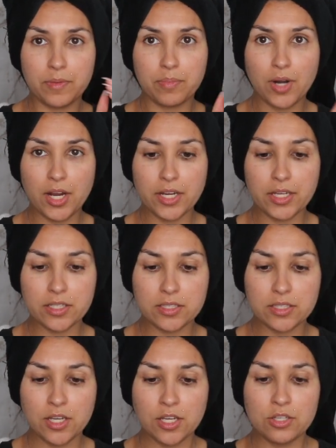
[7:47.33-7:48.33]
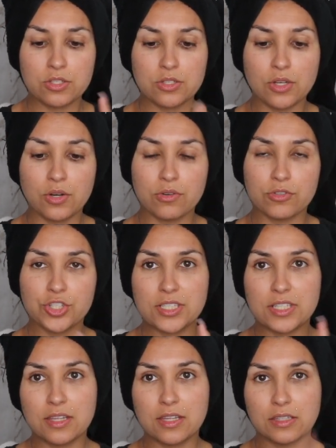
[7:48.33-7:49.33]
products. So she
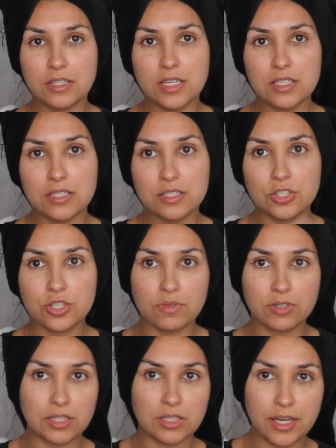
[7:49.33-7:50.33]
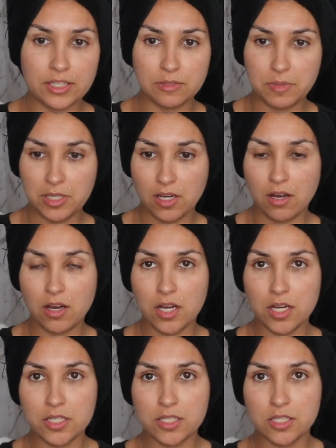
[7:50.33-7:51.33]
said that this she really liked
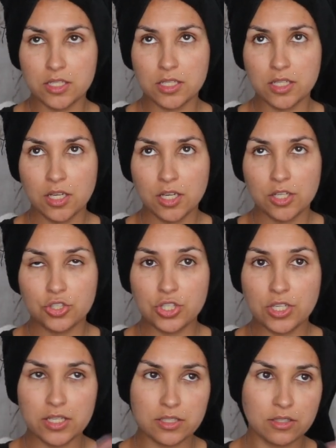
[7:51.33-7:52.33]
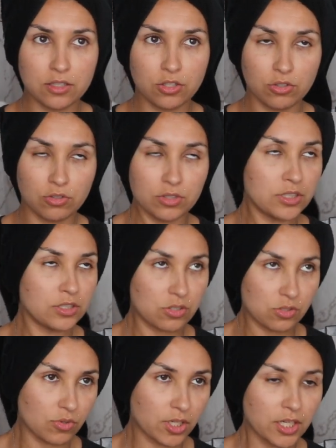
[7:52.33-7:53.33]
because she, as in the girl in the
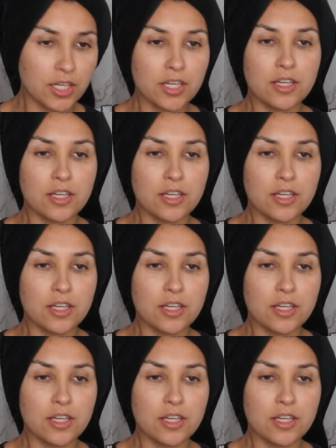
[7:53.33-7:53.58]
store